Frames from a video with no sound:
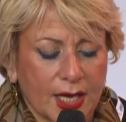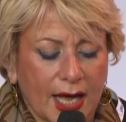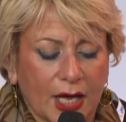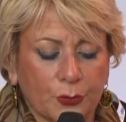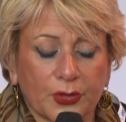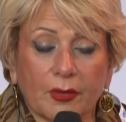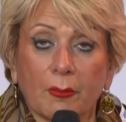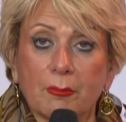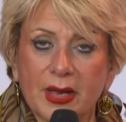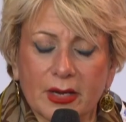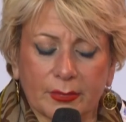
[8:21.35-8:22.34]
and with
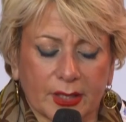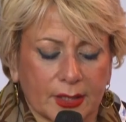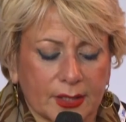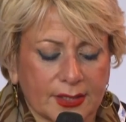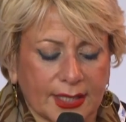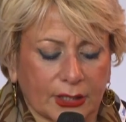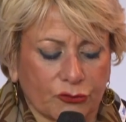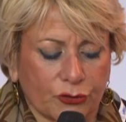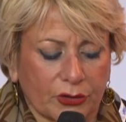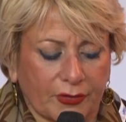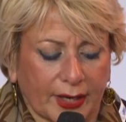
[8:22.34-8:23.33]
minimal
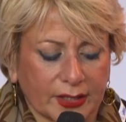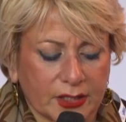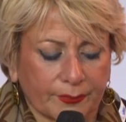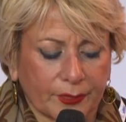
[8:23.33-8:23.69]
secondary effects.